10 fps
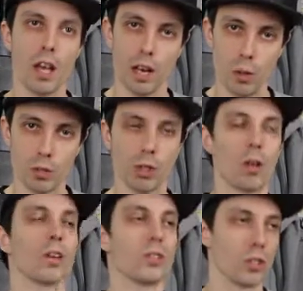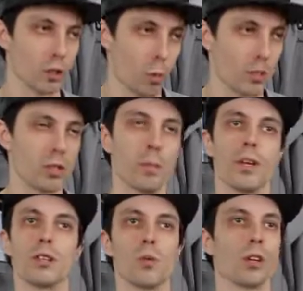and it was Clark's. He showed me some of
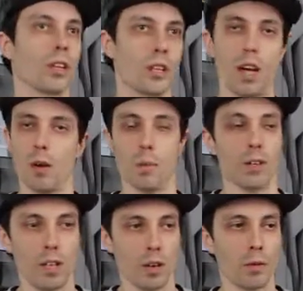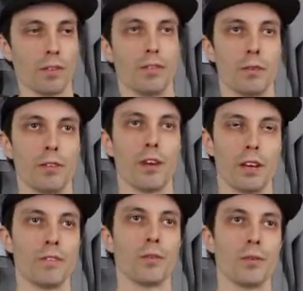his work, and now, I mean, yeah, we've, we've had
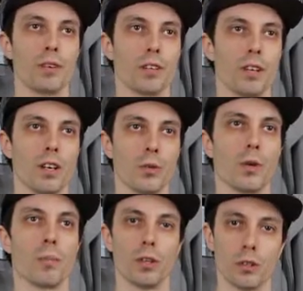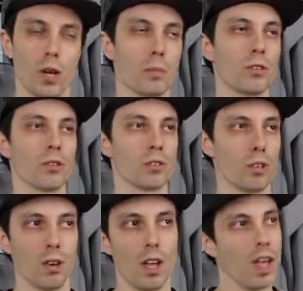a few uh, Greenbelt drops here.
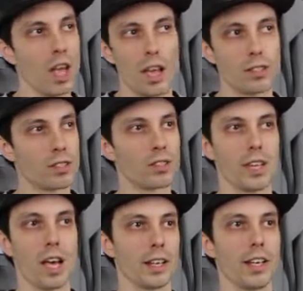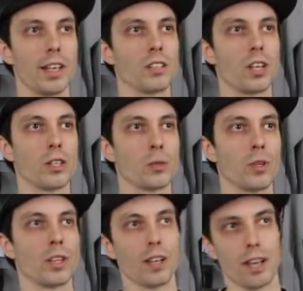So it's, yeah, getting in touch
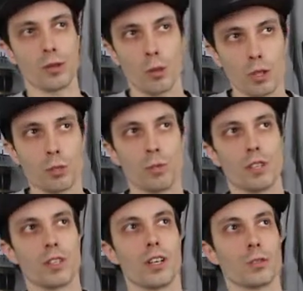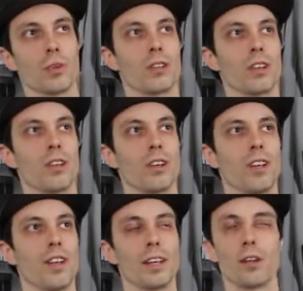with, again, your question was in touch with uh,
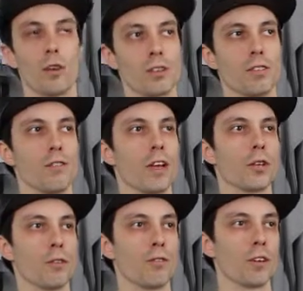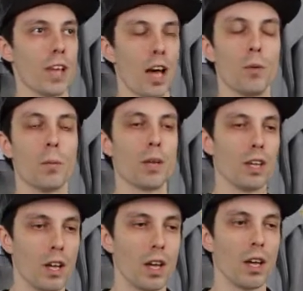like an artist in Vancouver. Yeah, it would
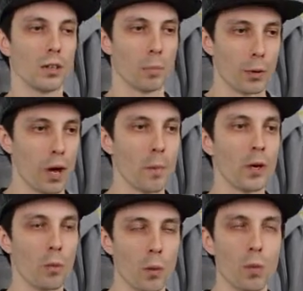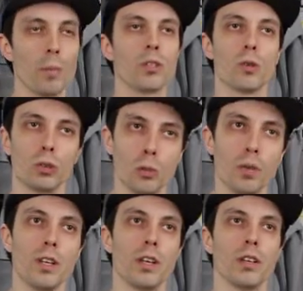be, the predominant one would be social
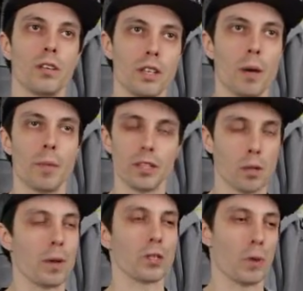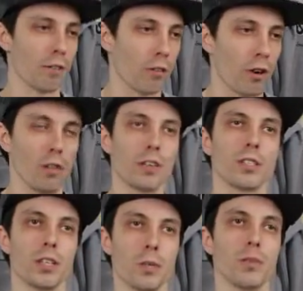media. Yeah, yep, that's the best way for all of
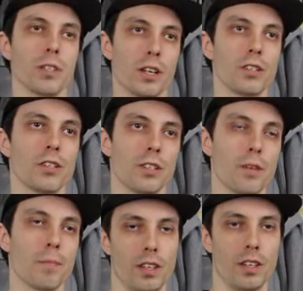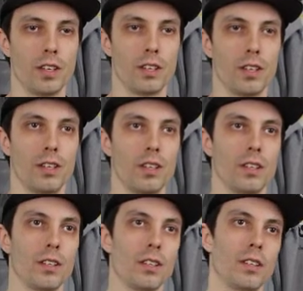us to keep in touch. Yep. What is some
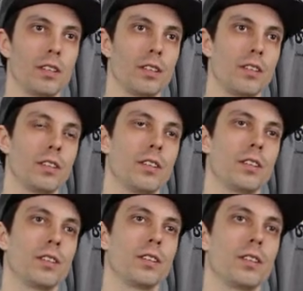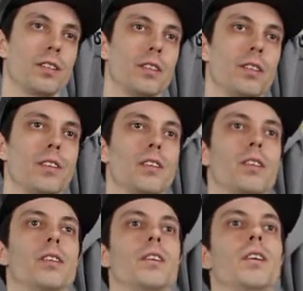advice you can give to people trying to open
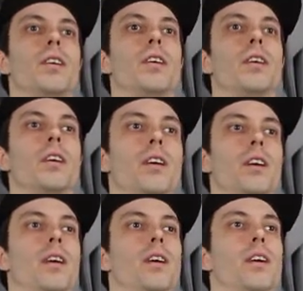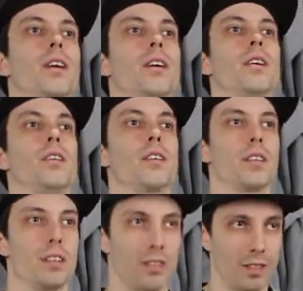up their own shops or thinking about opening
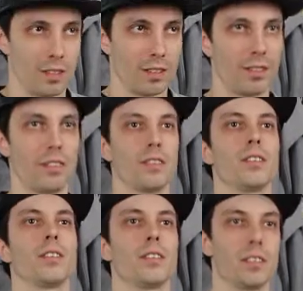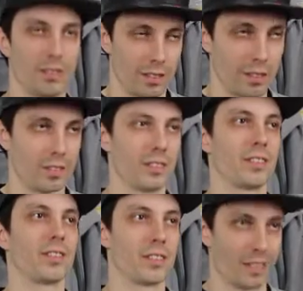up their own stores or
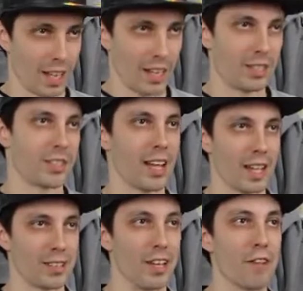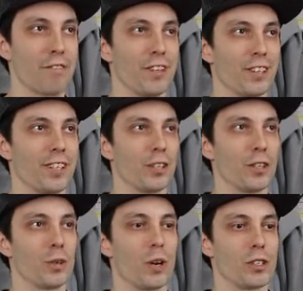galleries? That's, that's definitely a
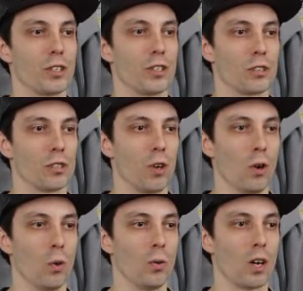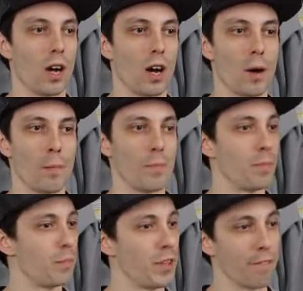good question. So
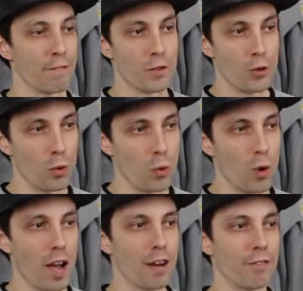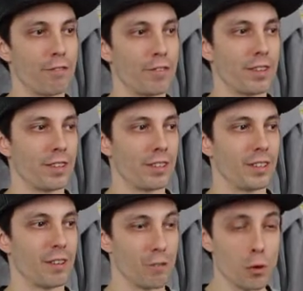um, if you have,
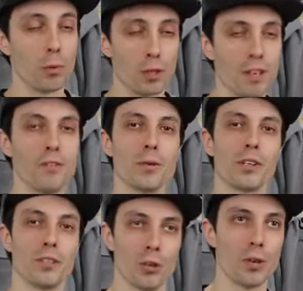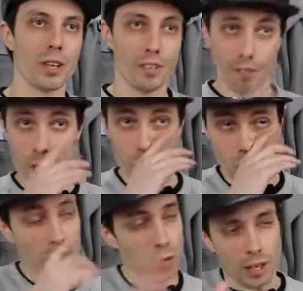if you believe you can do it, for
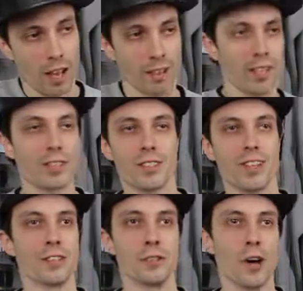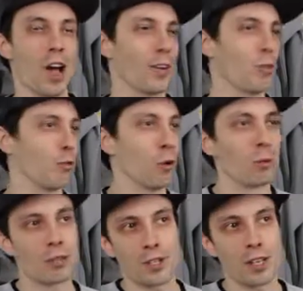sure you can. It's it's not. There's no
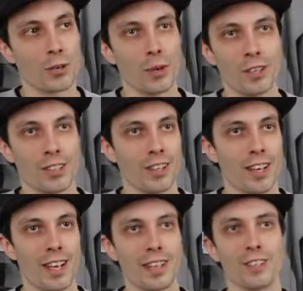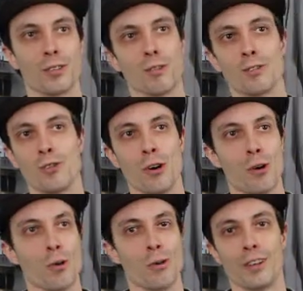secret to this. Yeah. There's
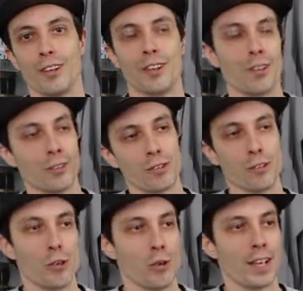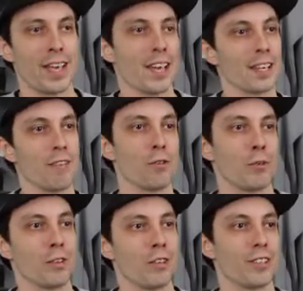no, you know. There's no. I can't give you
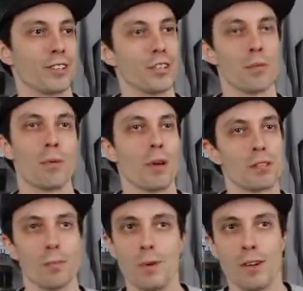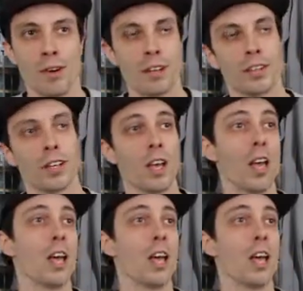the the secret recipe or anything.